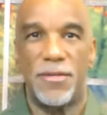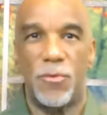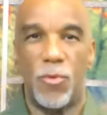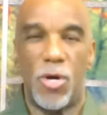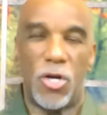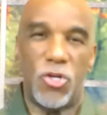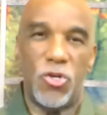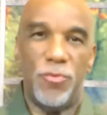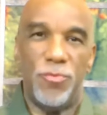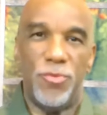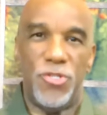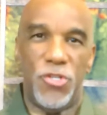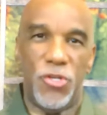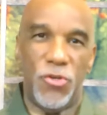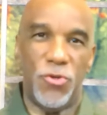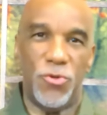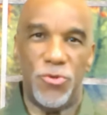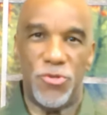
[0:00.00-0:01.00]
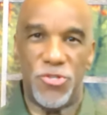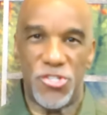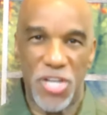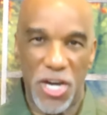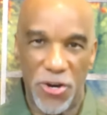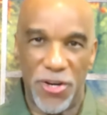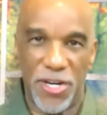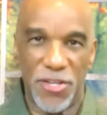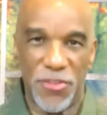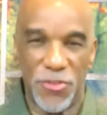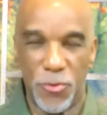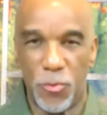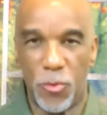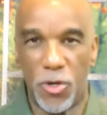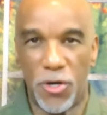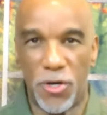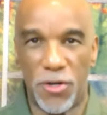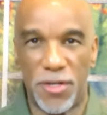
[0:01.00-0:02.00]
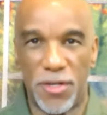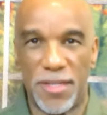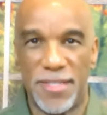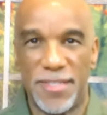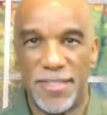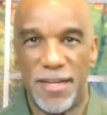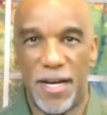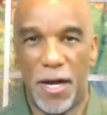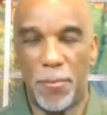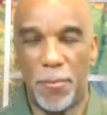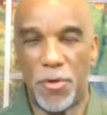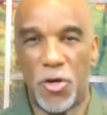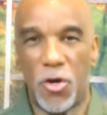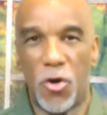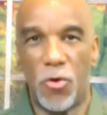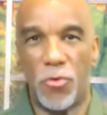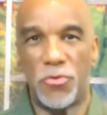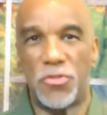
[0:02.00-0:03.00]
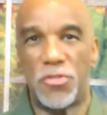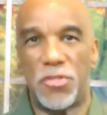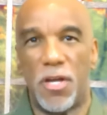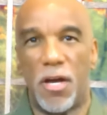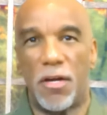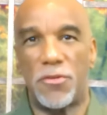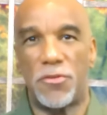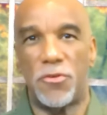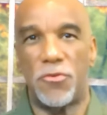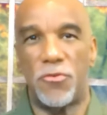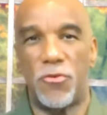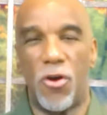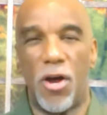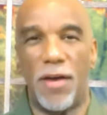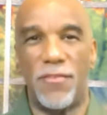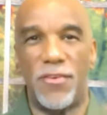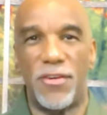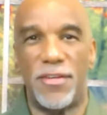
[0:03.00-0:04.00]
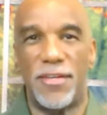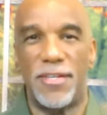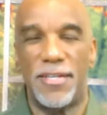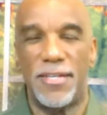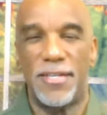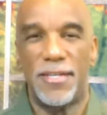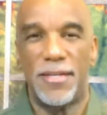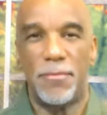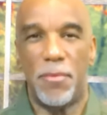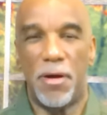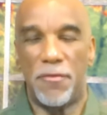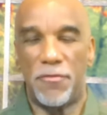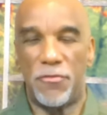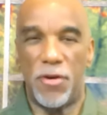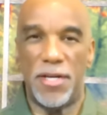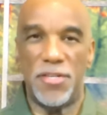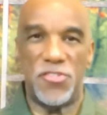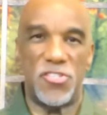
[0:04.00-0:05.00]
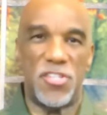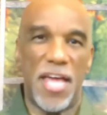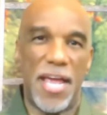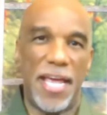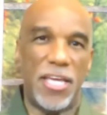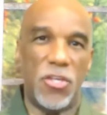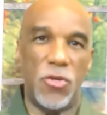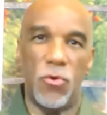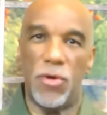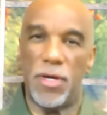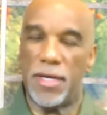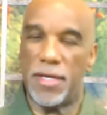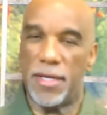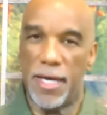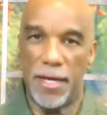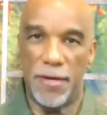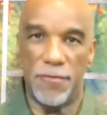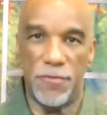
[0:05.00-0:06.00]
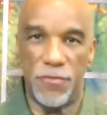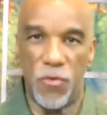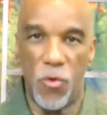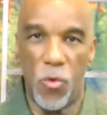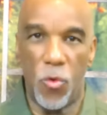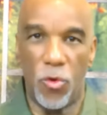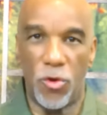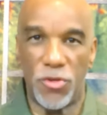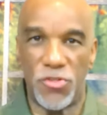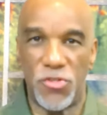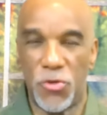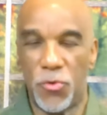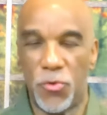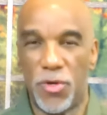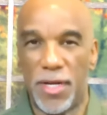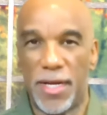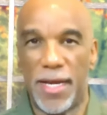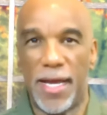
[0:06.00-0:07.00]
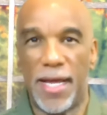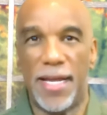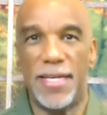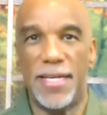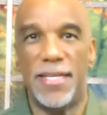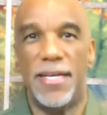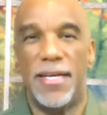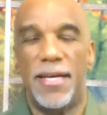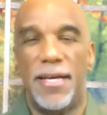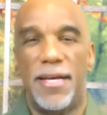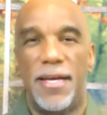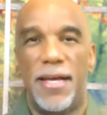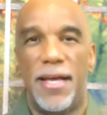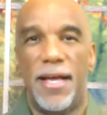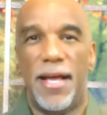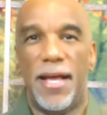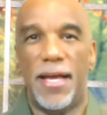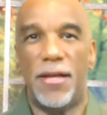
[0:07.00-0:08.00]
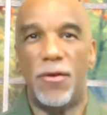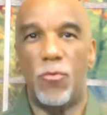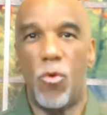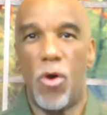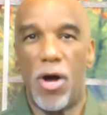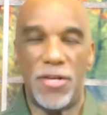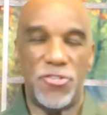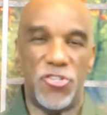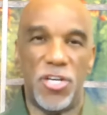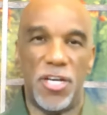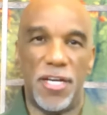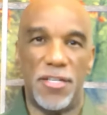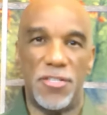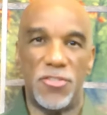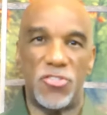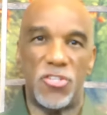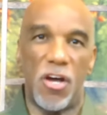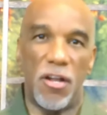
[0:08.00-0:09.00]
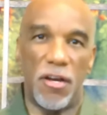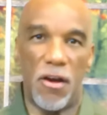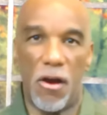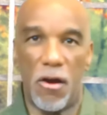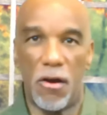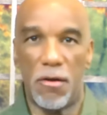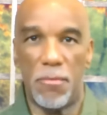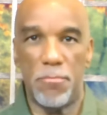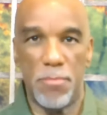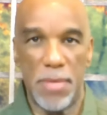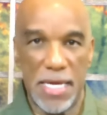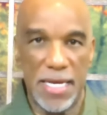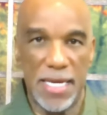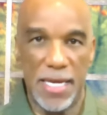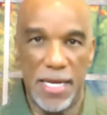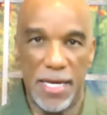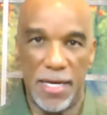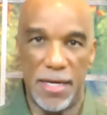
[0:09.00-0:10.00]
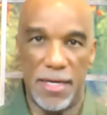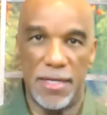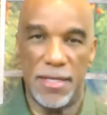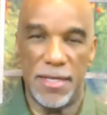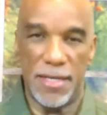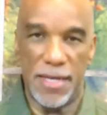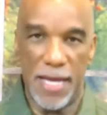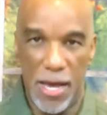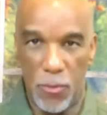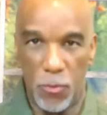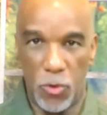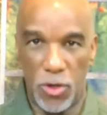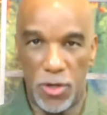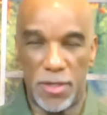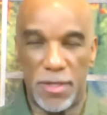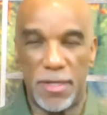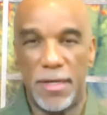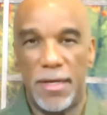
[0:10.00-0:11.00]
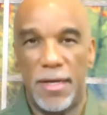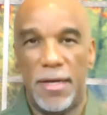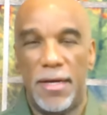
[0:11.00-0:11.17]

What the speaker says: Welcome to Sharing the Word. I'm your host, Dr. Driver. My friends, thank you again for tuning in and watching us on our media network.